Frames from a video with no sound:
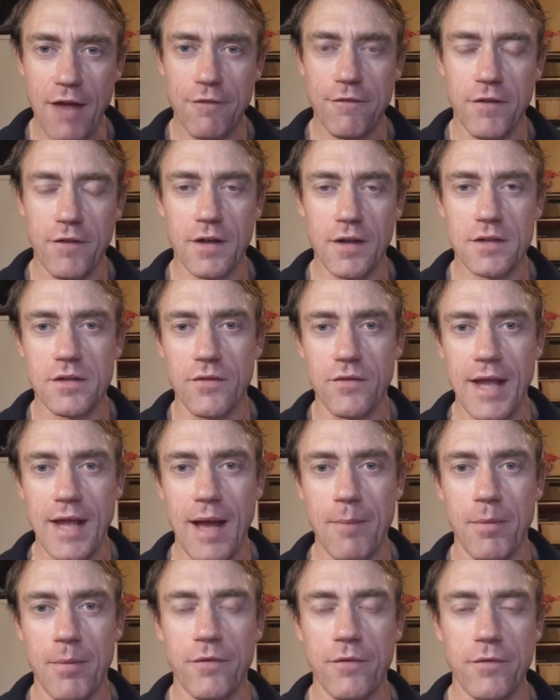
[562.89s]
efflux of
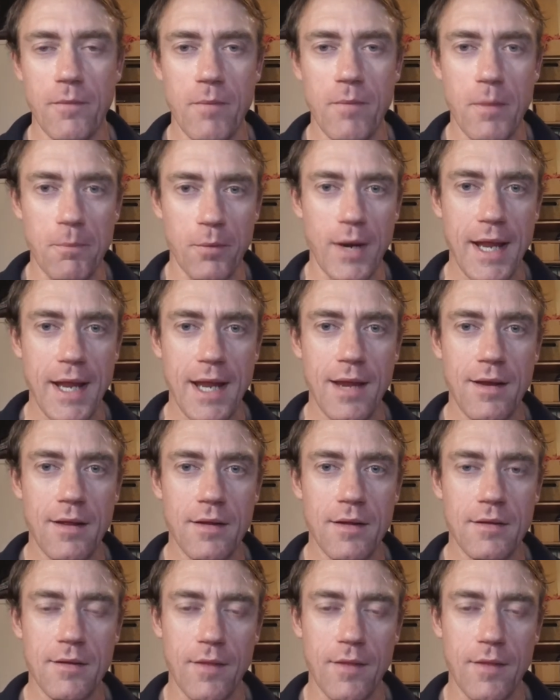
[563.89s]
GABA from the brain